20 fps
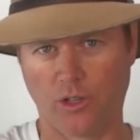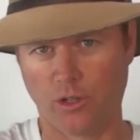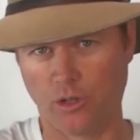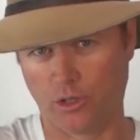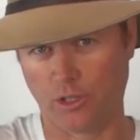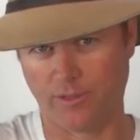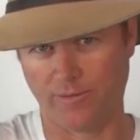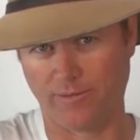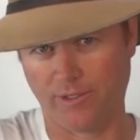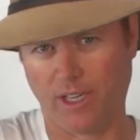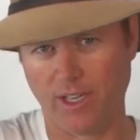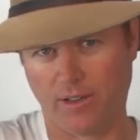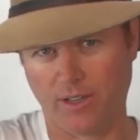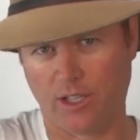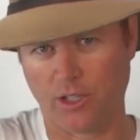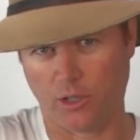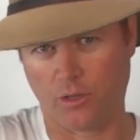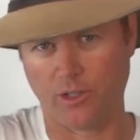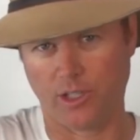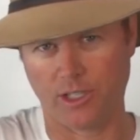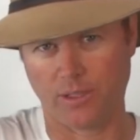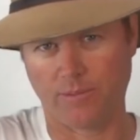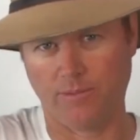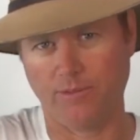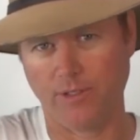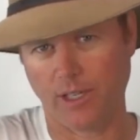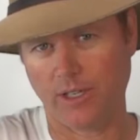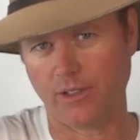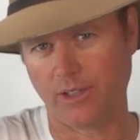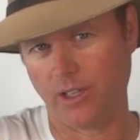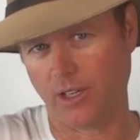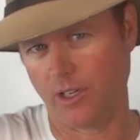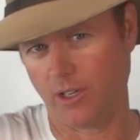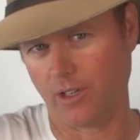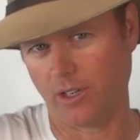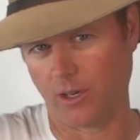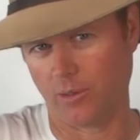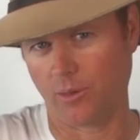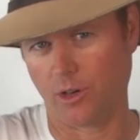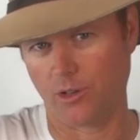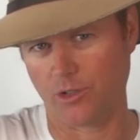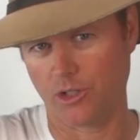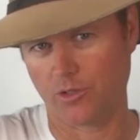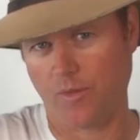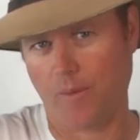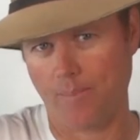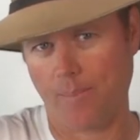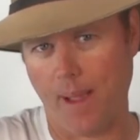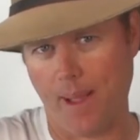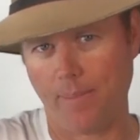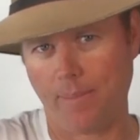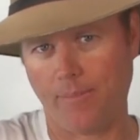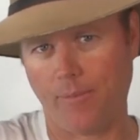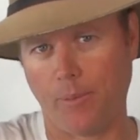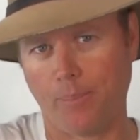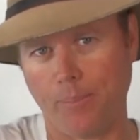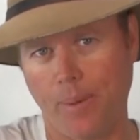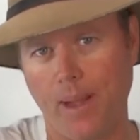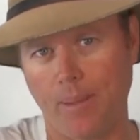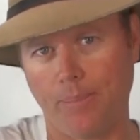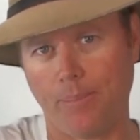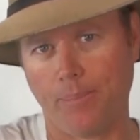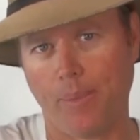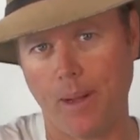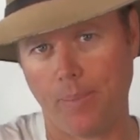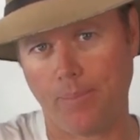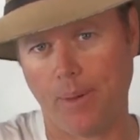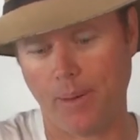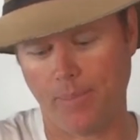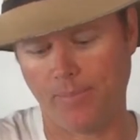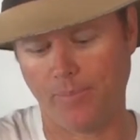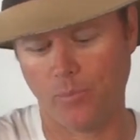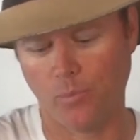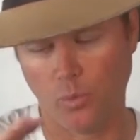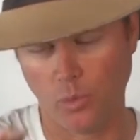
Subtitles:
they're usually very crisp, very hard on rudder, just pop, pop, pop, pop, pop,